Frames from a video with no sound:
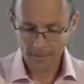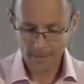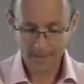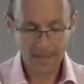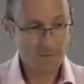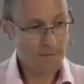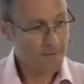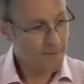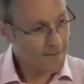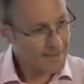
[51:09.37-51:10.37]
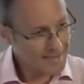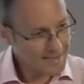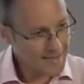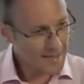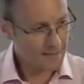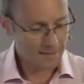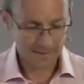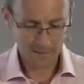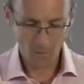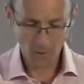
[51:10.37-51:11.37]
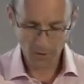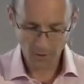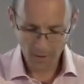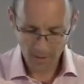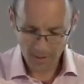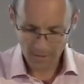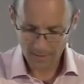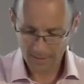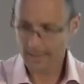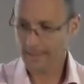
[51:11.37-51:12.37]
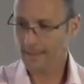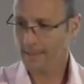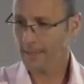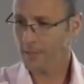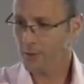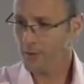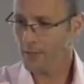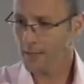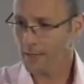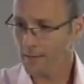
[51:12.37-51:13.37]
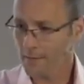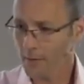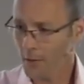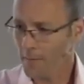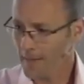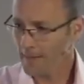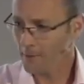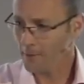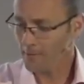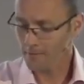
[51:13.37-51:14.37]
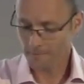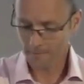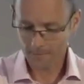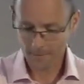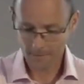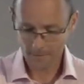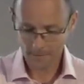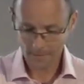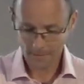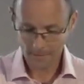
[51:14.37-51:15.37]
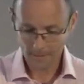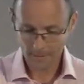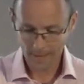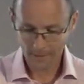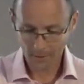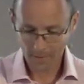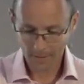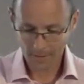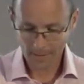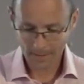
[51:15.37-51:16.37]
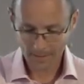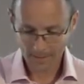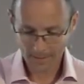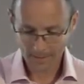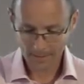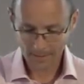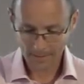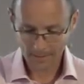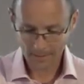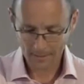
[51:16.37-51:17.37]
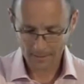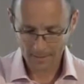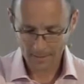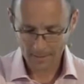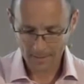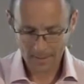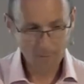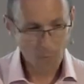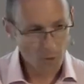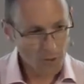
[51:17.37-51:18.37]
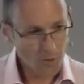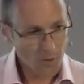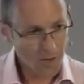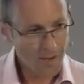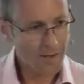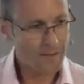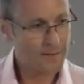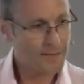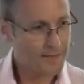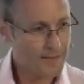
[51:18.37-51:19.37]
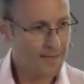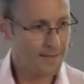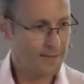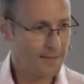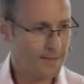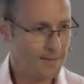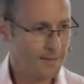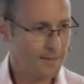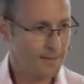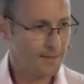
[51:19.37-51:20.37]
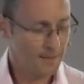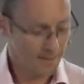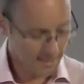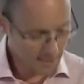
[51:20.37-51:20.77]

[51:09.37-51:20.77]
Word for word: Give exactly what your heart says is good to give, not a penny more and not a penny less. Give what your heart says is